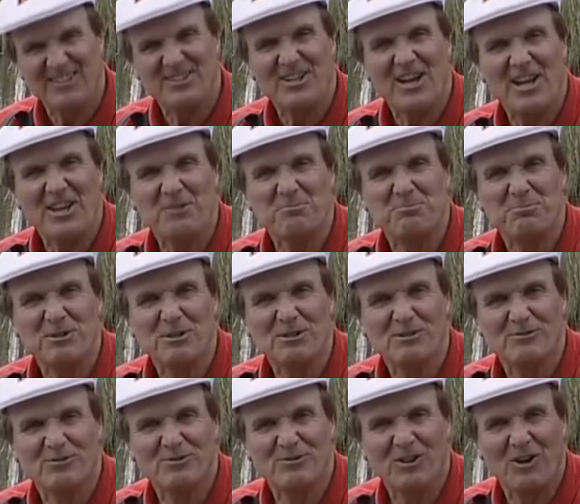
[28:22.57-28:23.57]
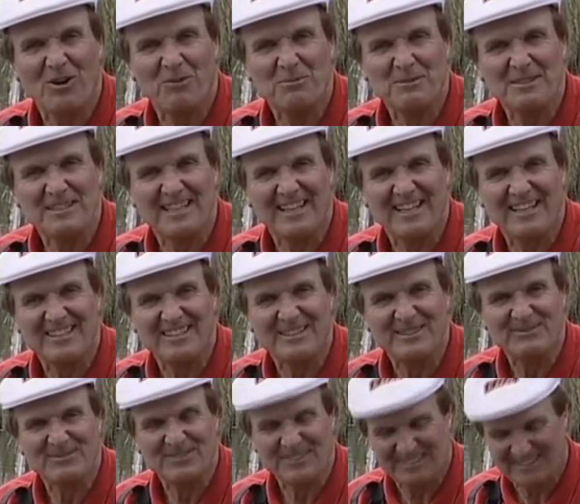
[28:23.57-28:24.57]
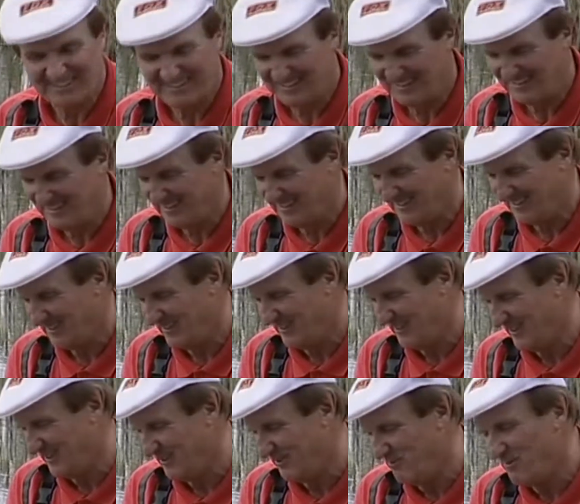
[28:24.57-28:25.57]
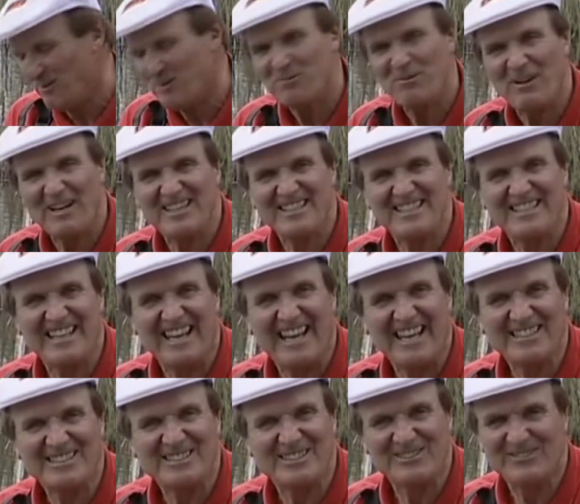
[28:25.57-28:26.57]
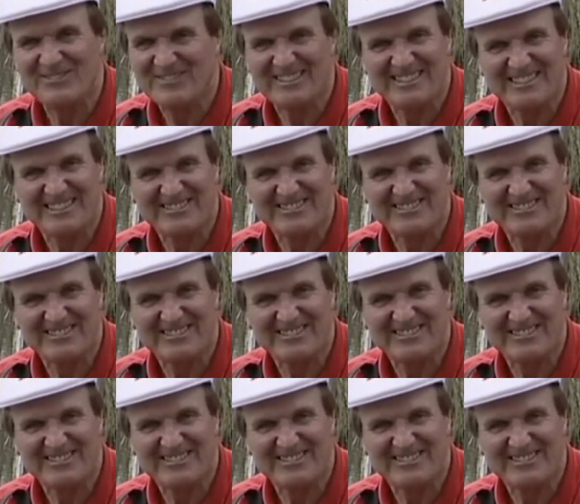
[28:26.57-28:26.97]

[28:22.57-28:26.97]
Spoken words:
Another beautiful common carp. What a way to catch them.